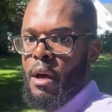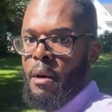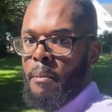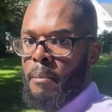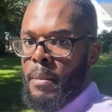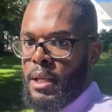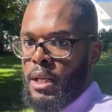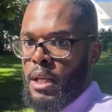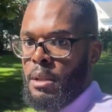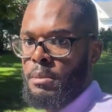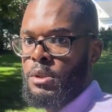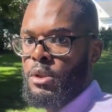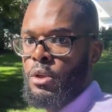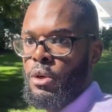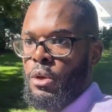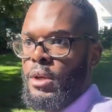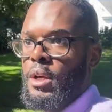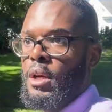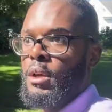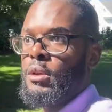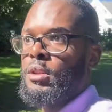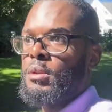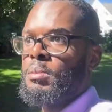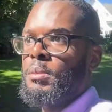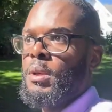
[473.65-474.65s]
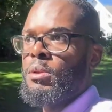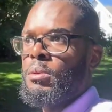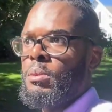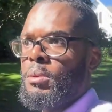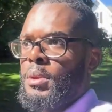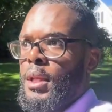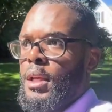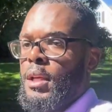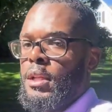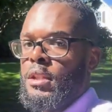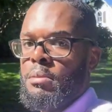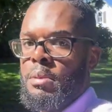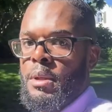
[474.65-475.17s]
My name is Cornell Smith with
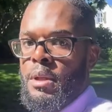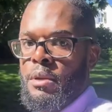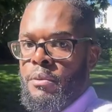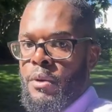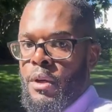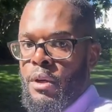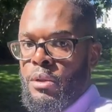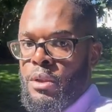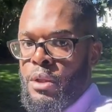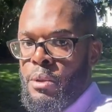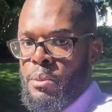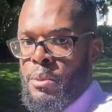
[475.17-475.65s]
eXp Realty.